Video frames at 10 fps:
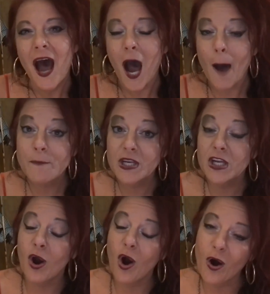Um, but
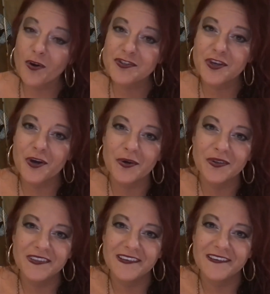it
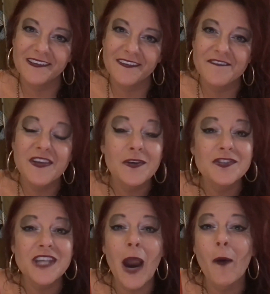also
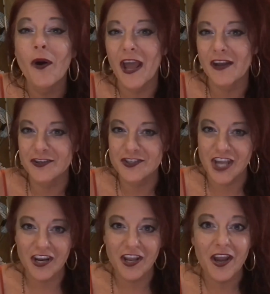fills our
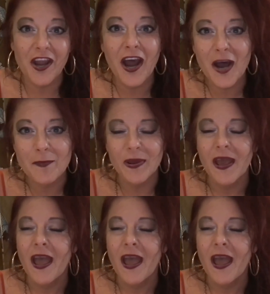energetic cup.